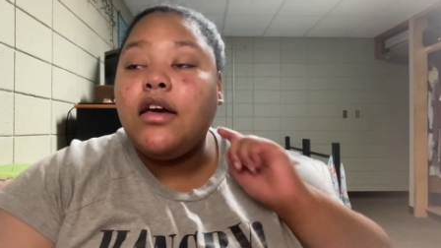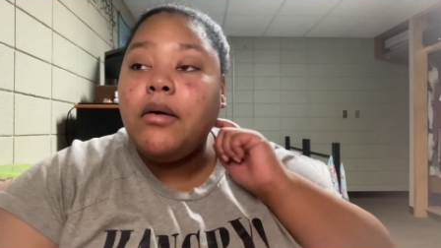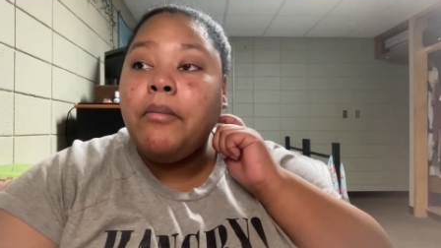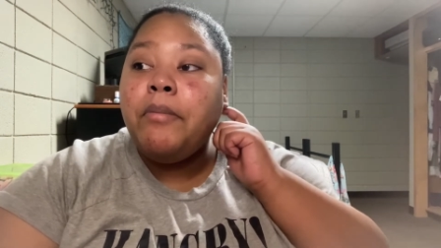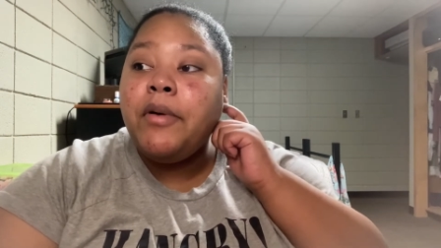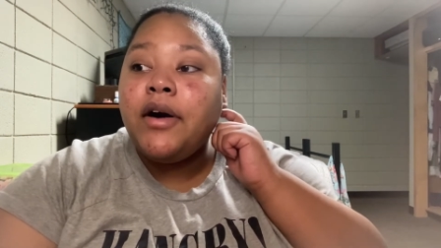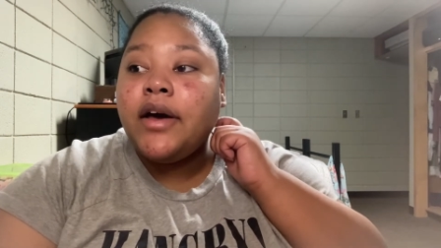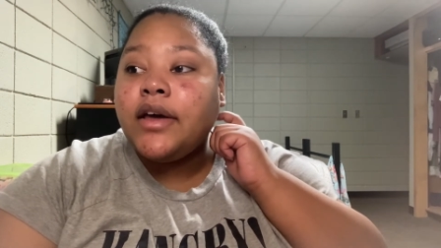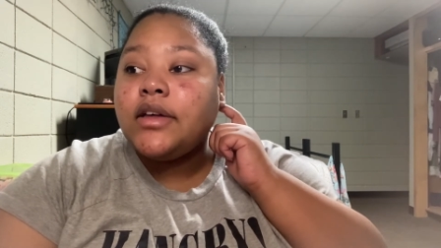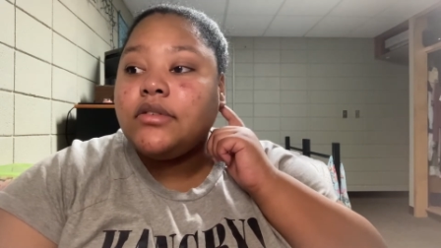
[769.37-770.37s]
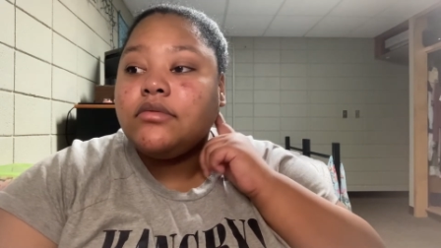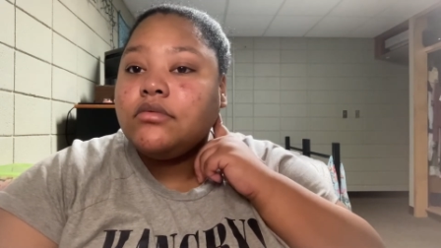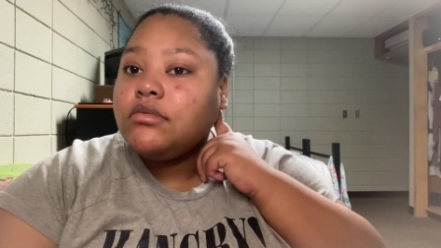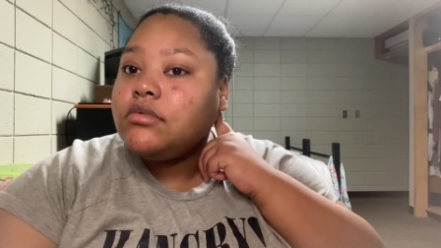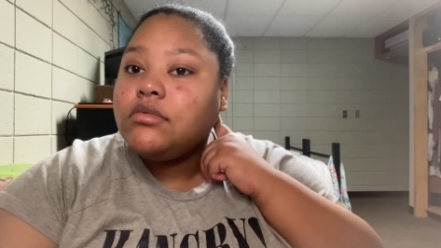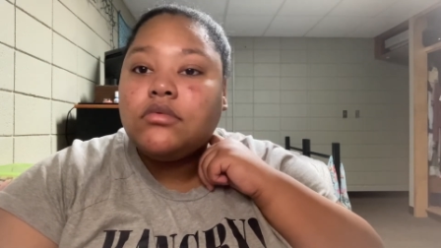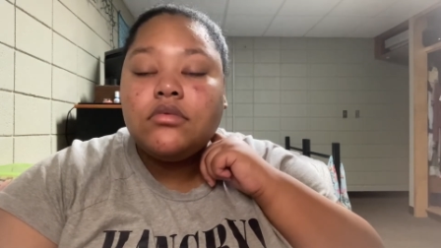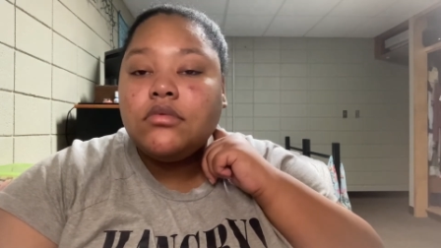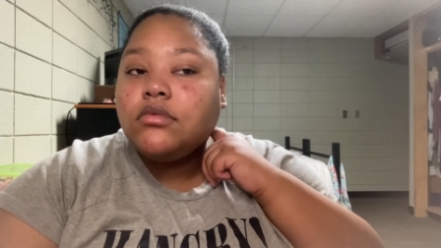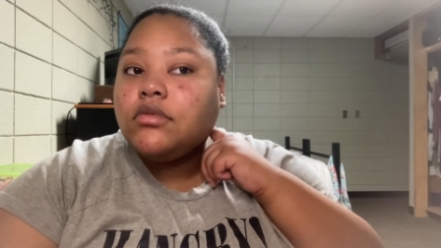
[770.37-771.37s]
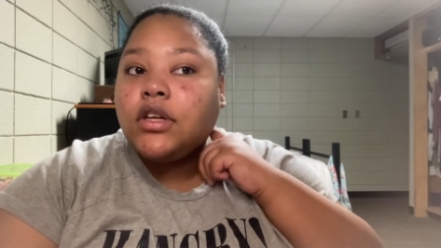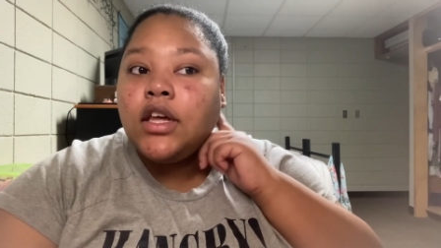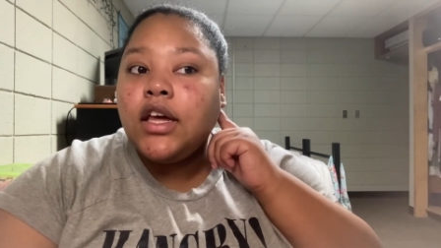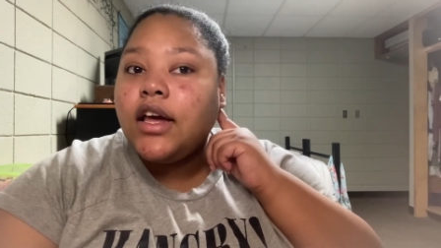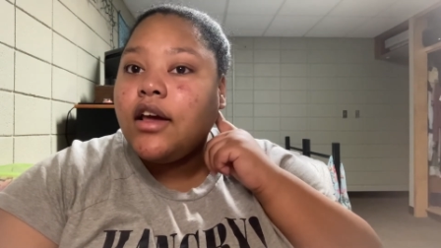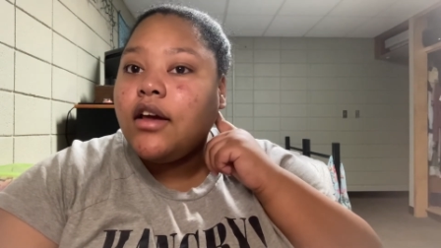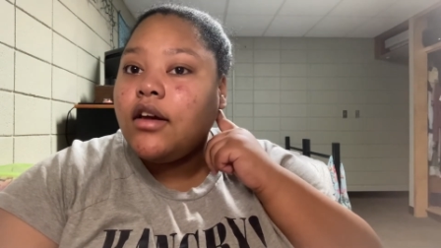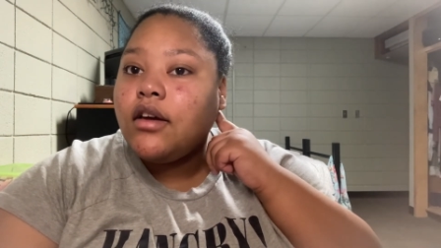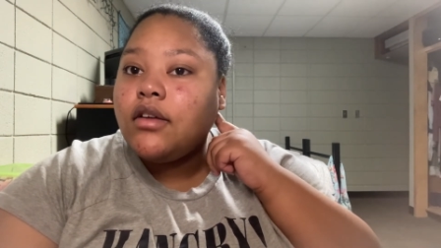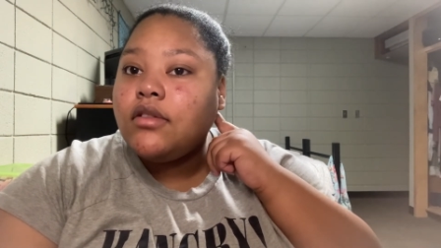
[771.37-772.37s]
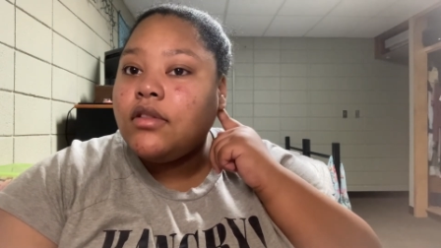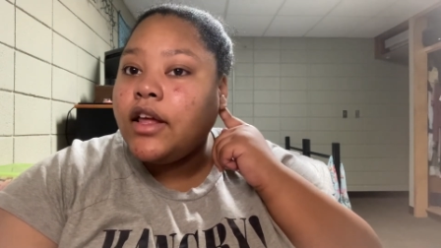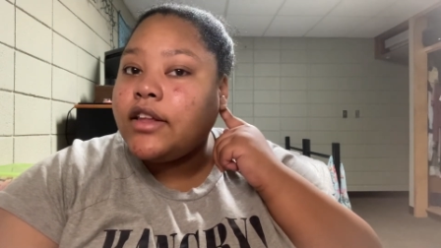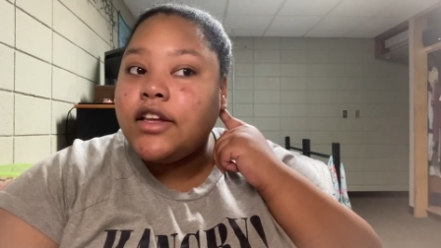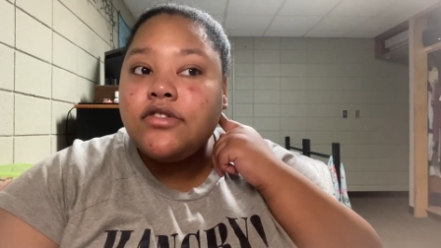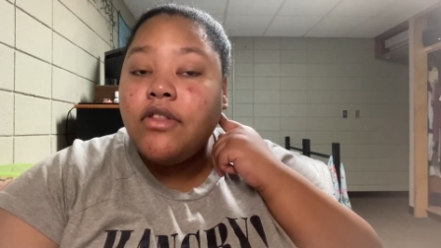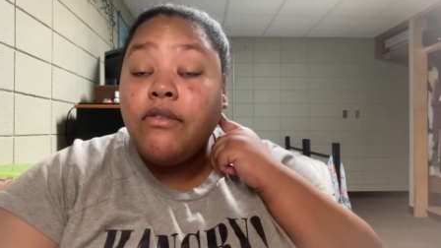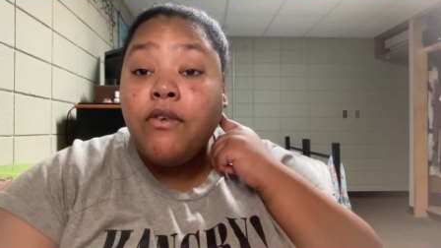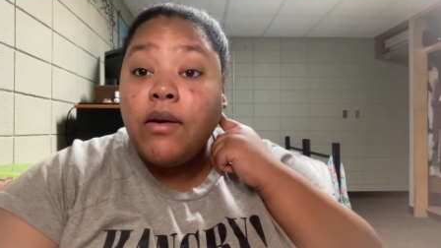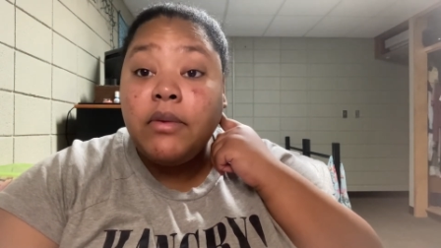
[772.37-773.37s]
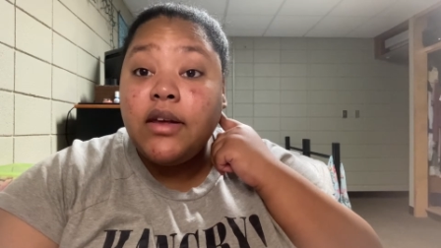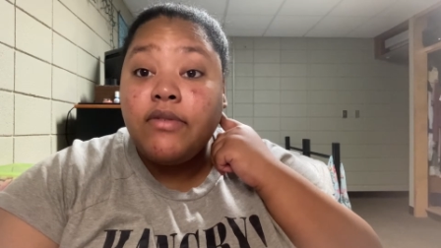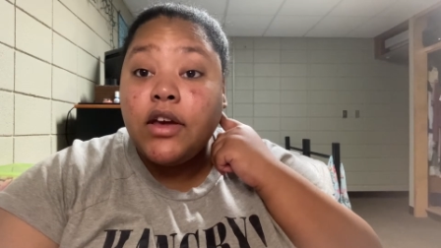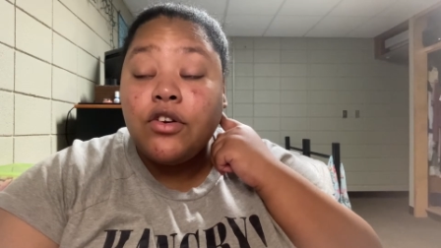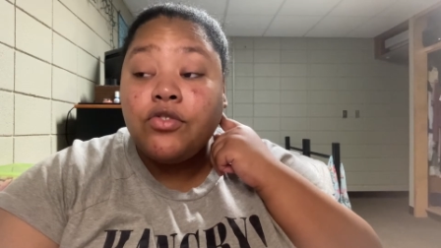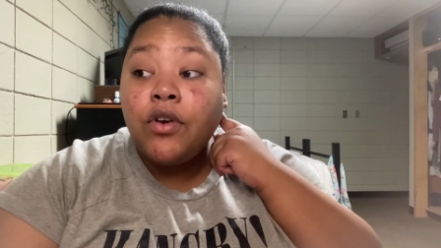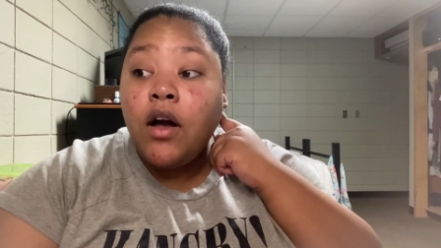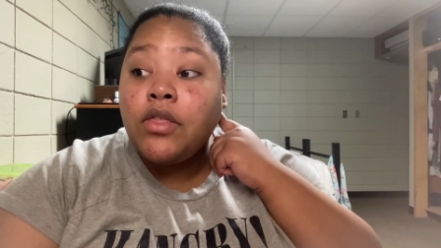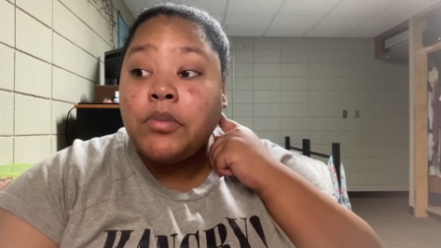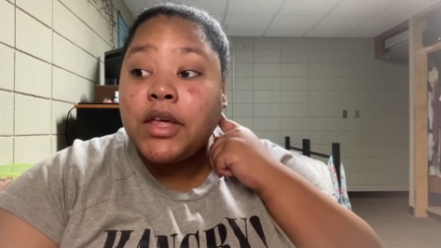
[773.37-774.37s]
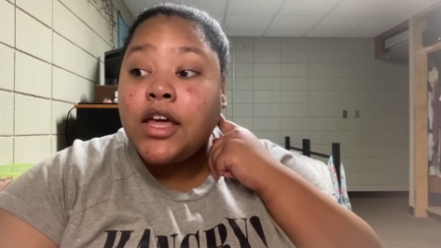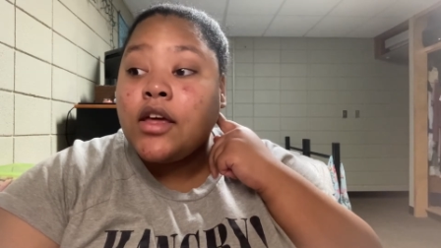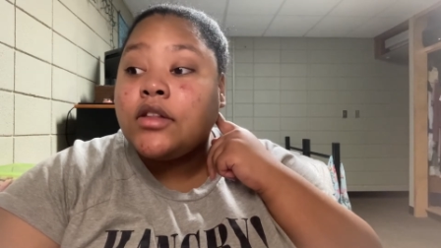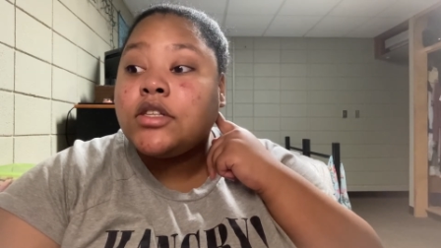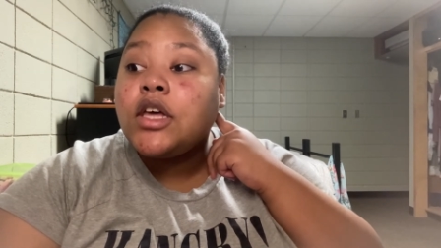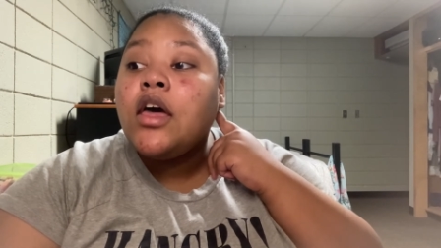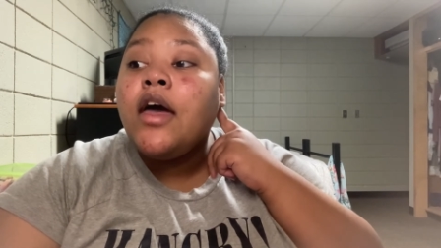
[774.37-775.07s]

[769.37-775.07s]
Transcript: But he, like, these were the formative years for all them kids.